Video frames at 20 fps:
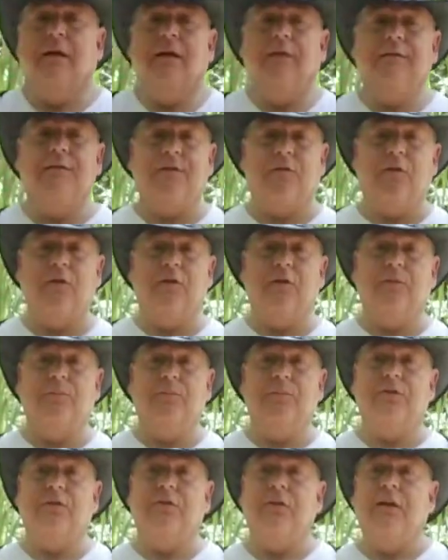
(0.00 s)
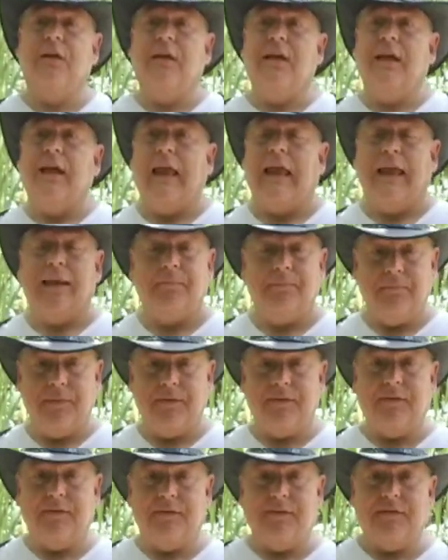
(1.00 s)
firms and
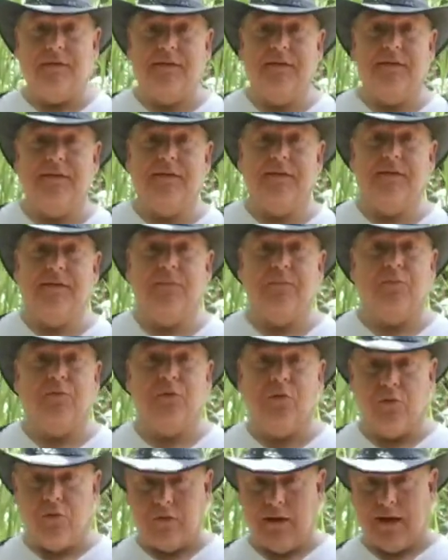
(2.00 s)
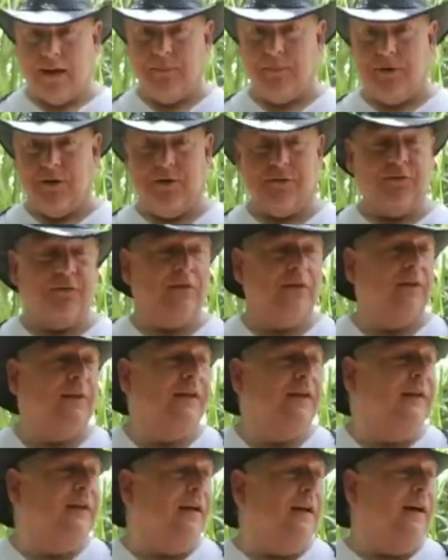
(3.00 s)
businesses and programmers,
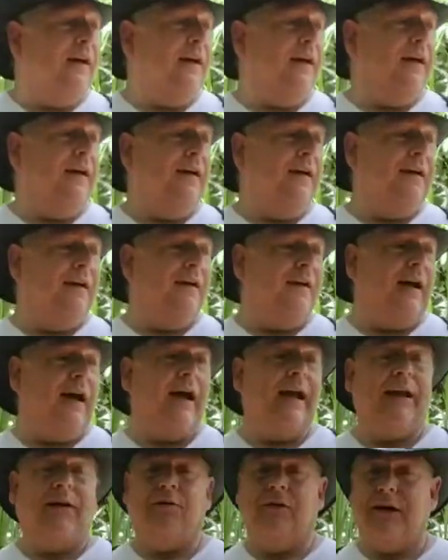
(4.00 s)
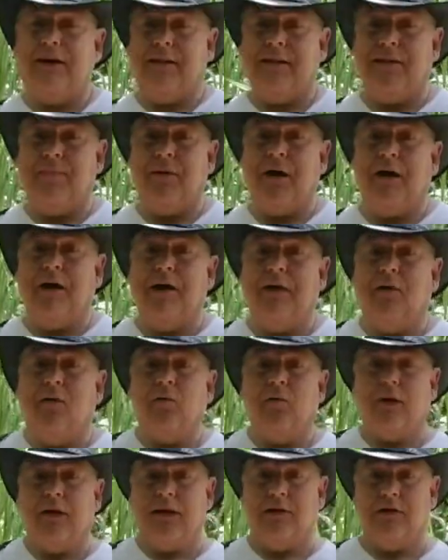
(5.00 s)
hiring them on
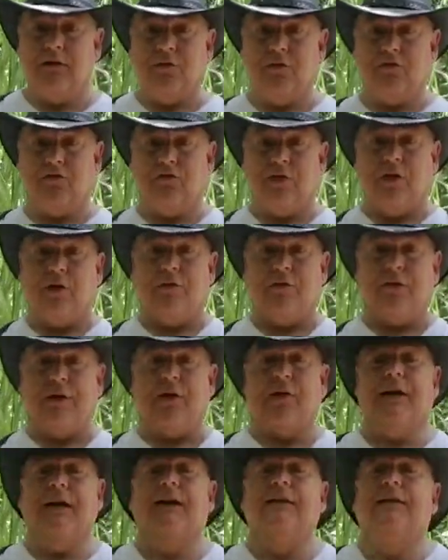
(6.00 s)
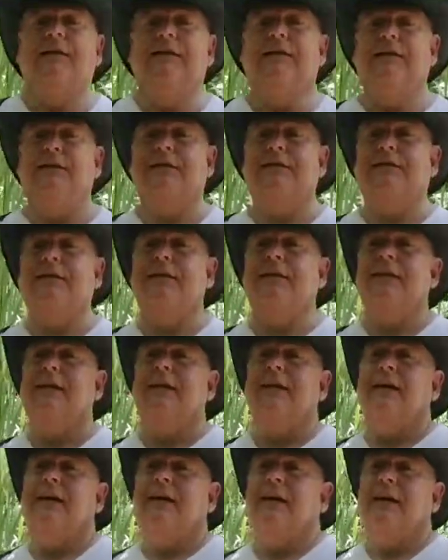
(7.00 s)
only to shelf their ideas,
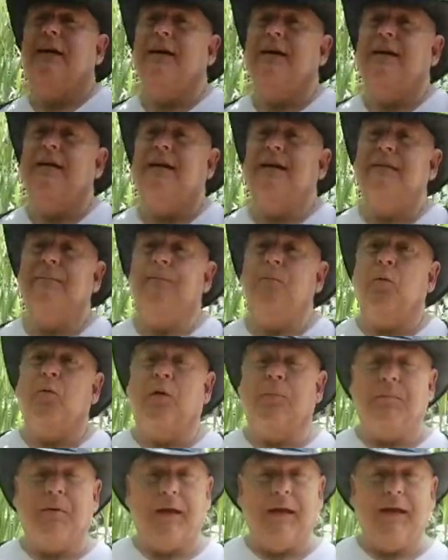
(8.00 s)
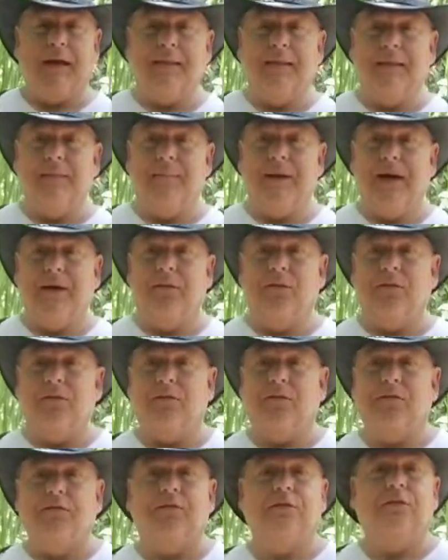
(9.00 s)
or buying them
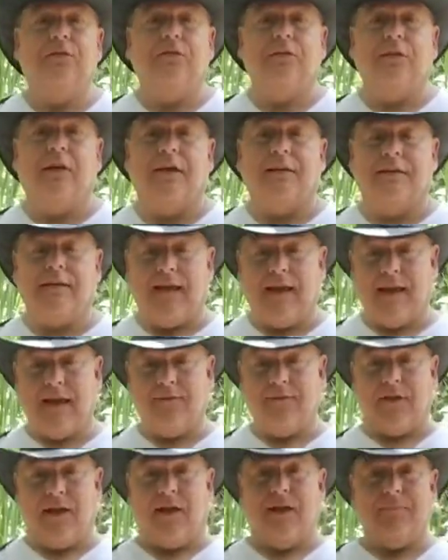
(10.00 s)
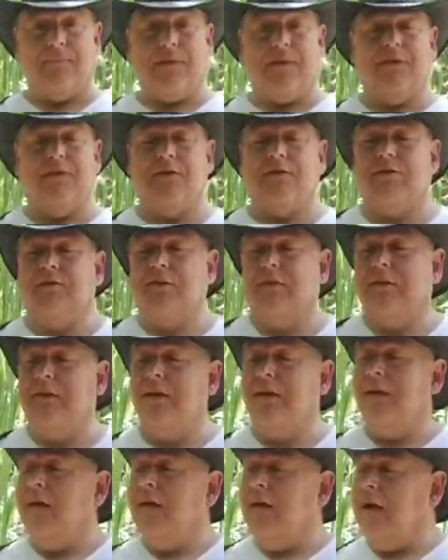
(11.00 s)
out, not to have competition.
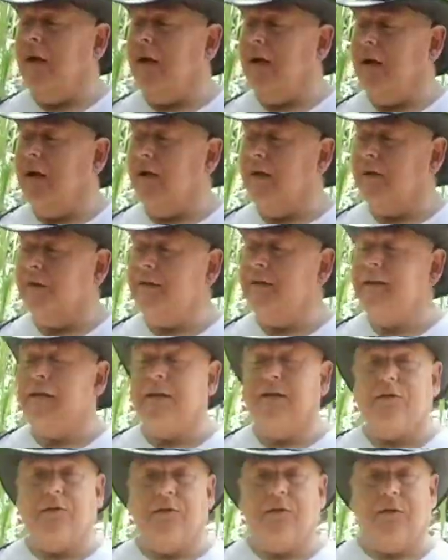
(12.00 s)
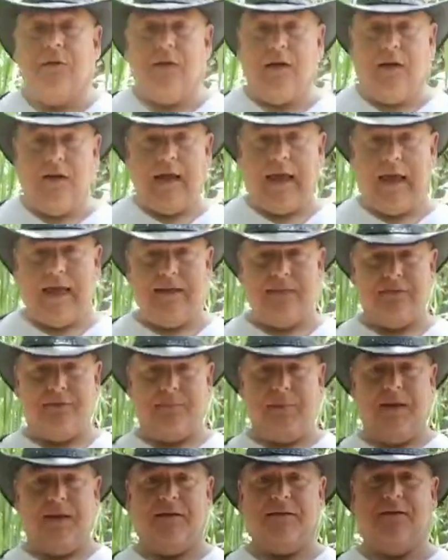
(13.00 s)
Neither
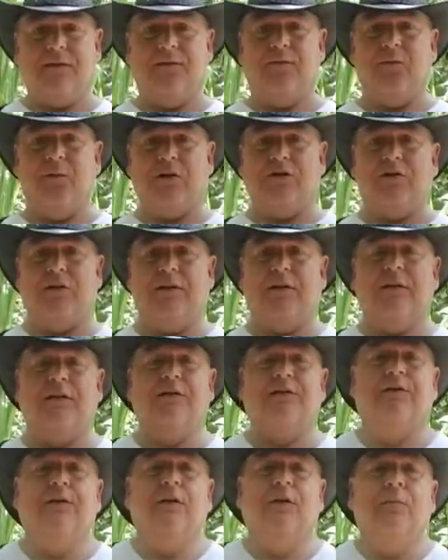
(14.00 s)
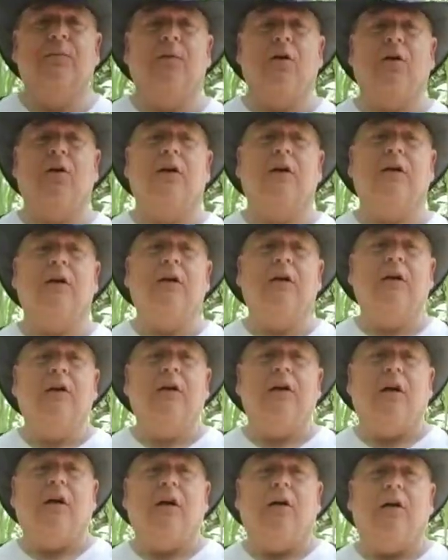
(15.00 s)
aspects of which in this film
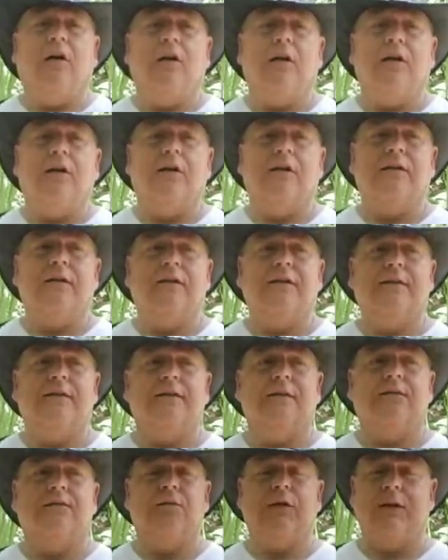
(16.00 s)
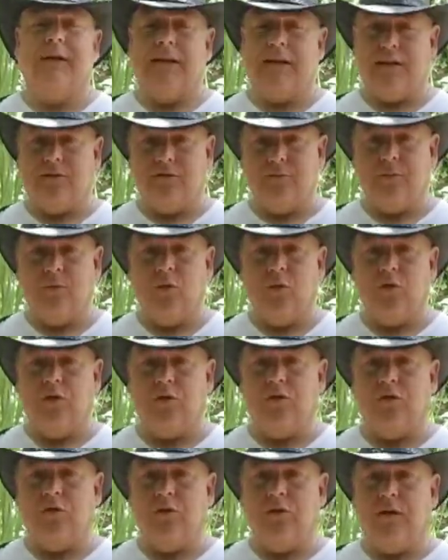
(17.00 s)
are really
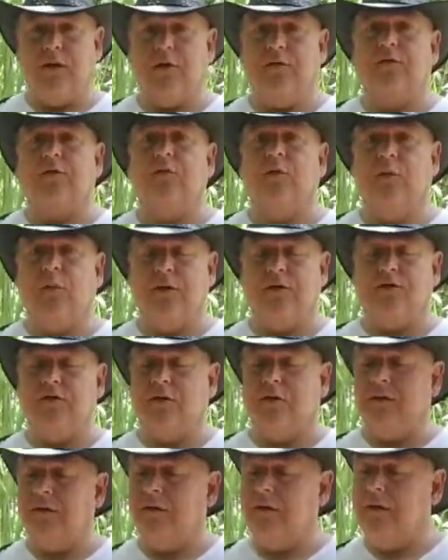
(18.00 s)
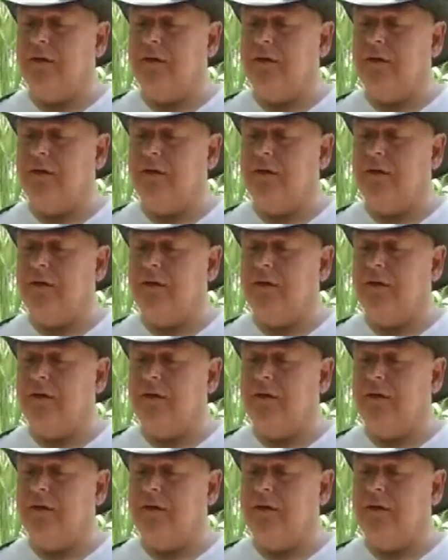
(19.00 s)
explored to their fruition